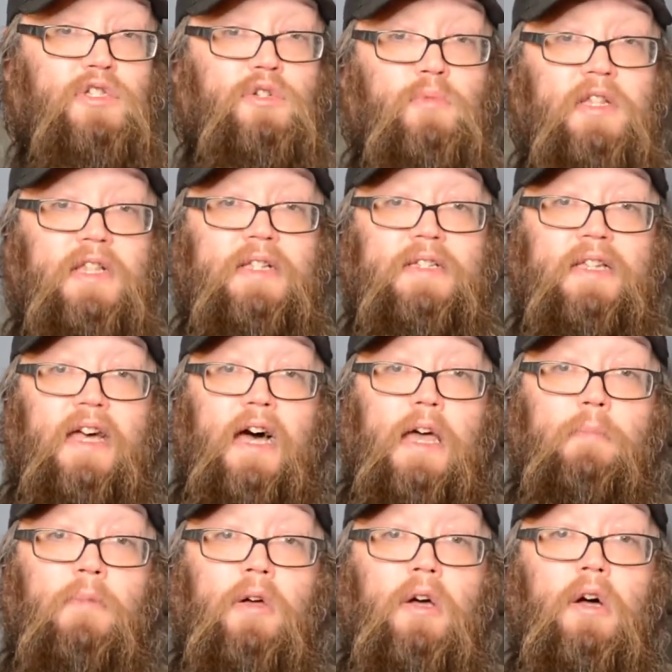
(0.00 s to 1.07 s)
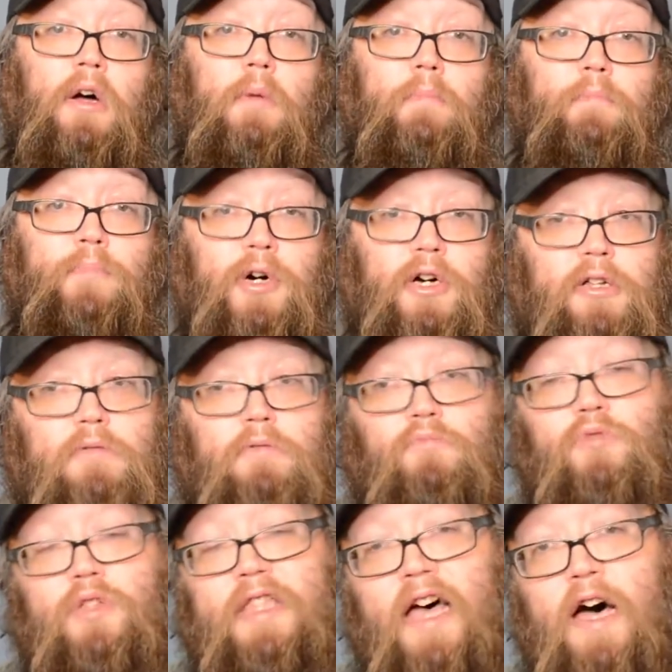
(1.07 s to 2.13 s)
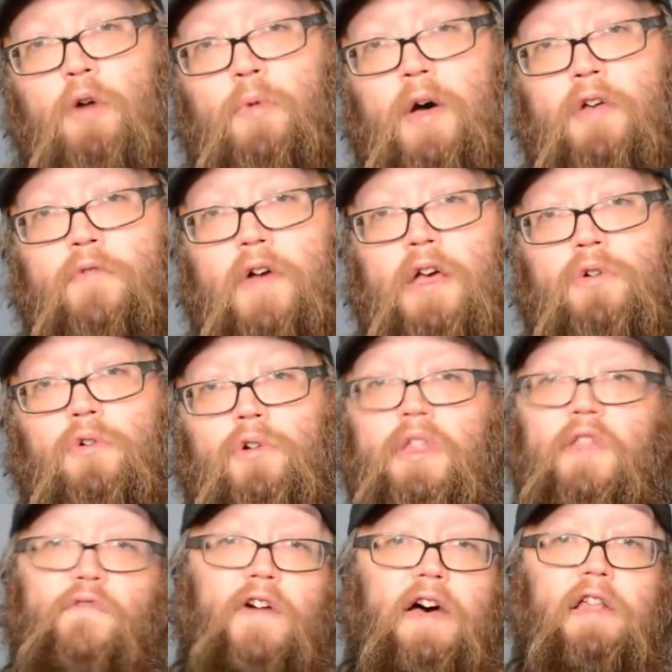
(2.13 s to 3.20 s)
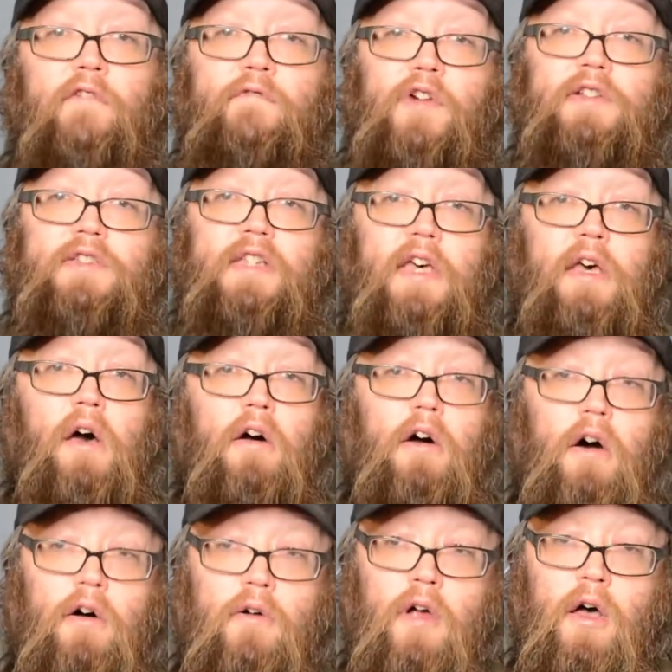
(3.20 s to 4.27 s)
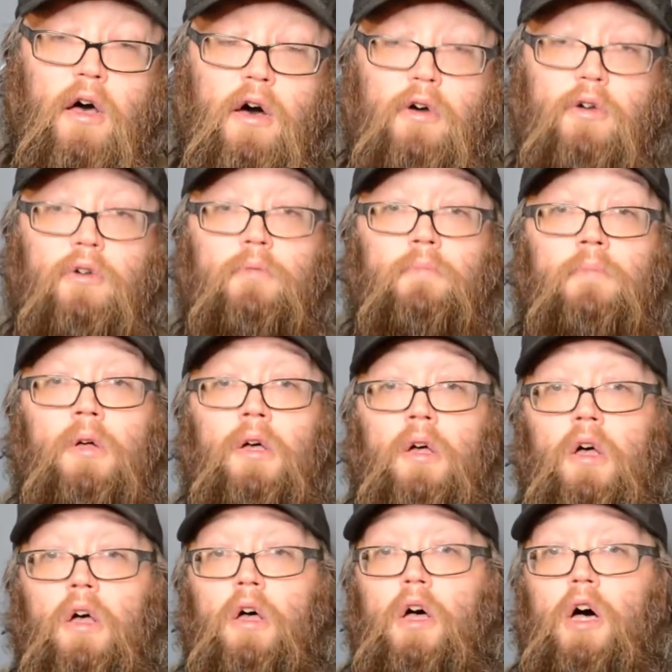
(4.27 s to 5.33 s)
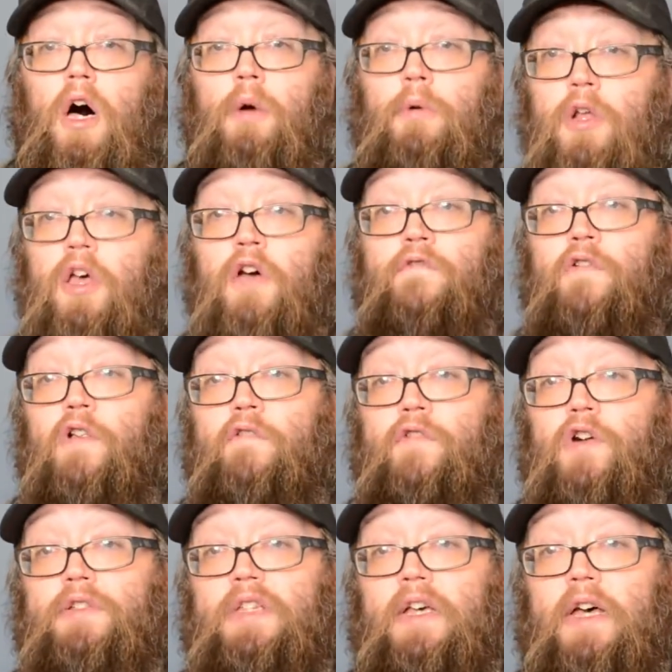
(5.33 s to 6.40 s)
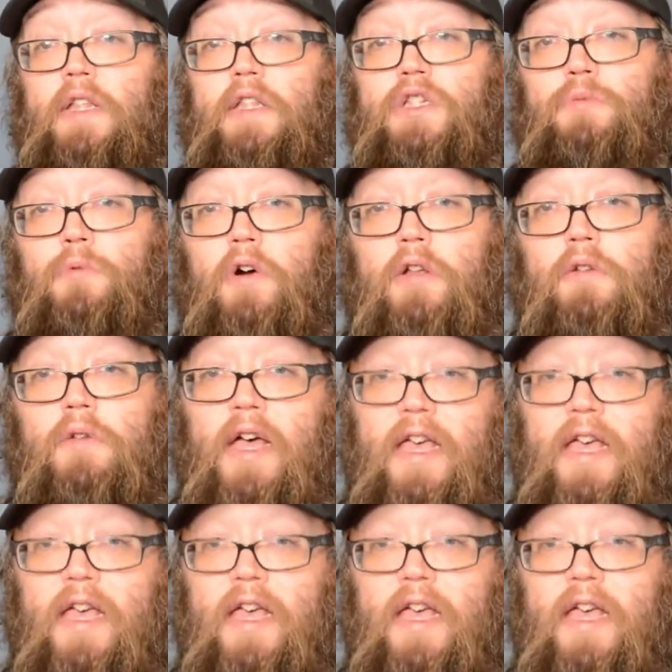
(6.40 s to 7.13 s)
to win this game, but with that away record and the fact Levante are at home, I'm going to go for Levante in this one.